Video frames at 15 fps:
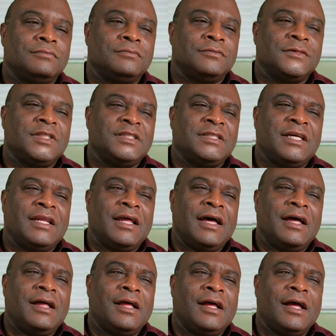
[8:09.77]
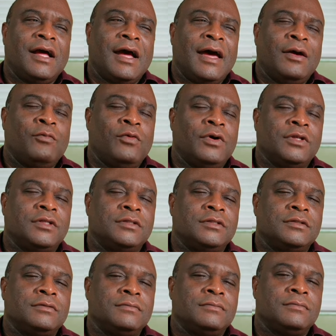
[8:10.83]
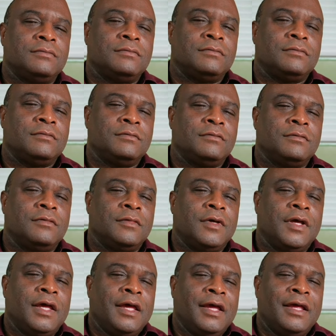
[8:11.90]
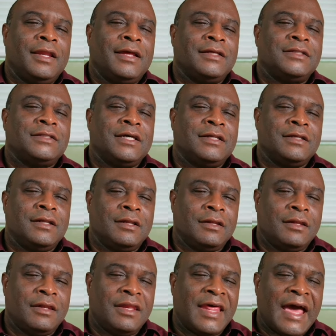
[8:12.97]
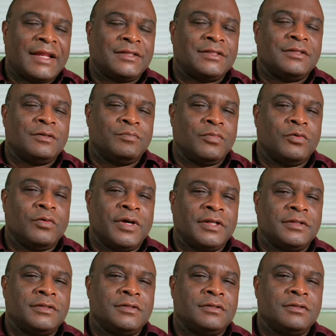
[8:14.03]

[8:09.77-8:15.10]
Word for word: He said, I wouldn't. And I said, that's the point.